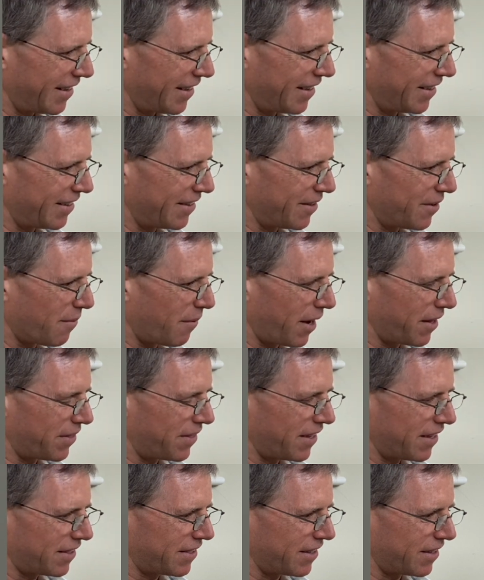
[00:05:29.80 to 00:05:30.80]
you might
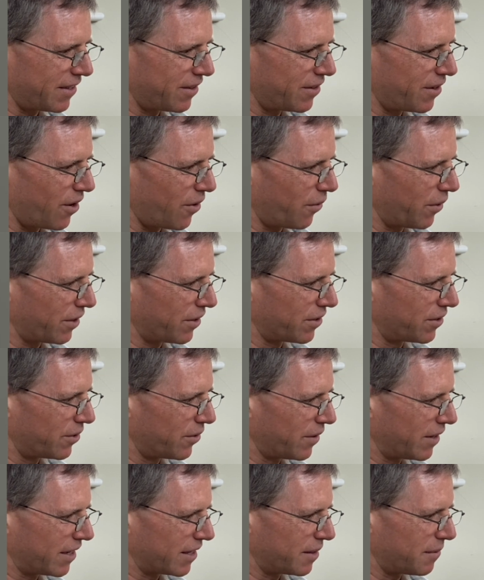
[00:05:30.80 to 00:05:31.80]
think that you know what you're
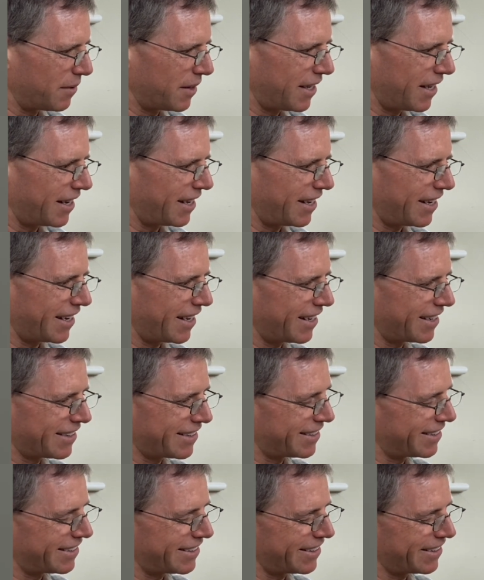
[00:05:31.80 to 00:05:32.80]
doing at the beginning, and
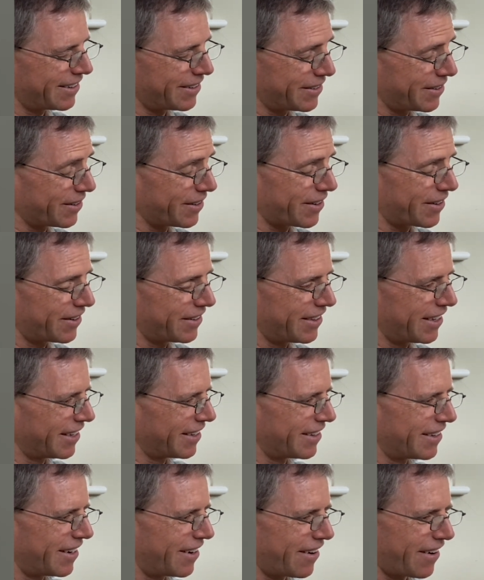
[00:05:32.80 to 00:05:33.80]
you learn
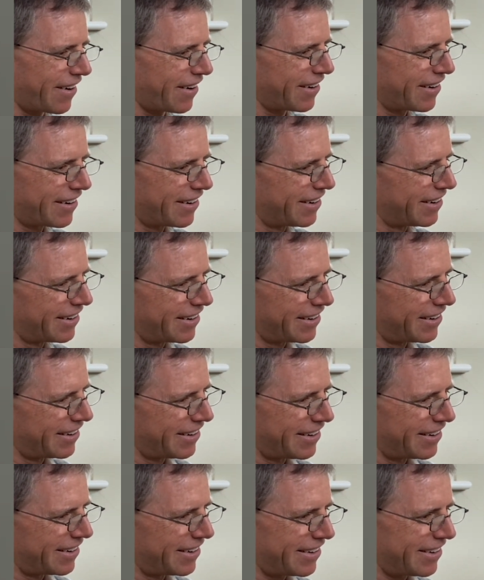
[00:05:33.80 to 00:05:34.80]
that
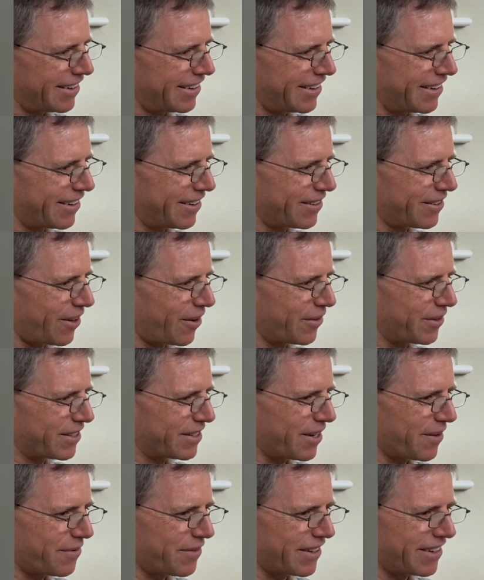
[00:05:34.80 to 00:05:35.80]
there's always
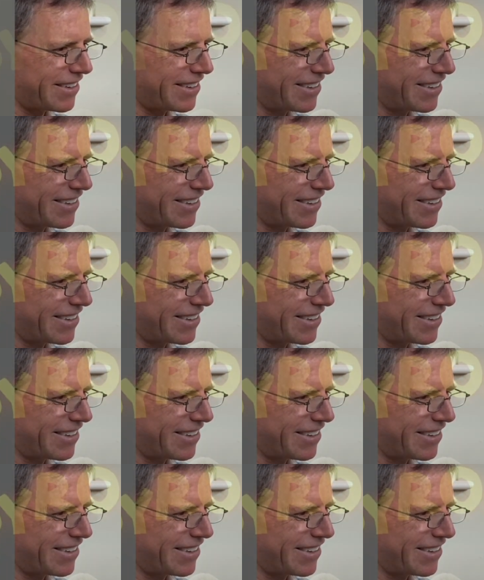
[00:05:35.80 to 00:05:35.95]
something.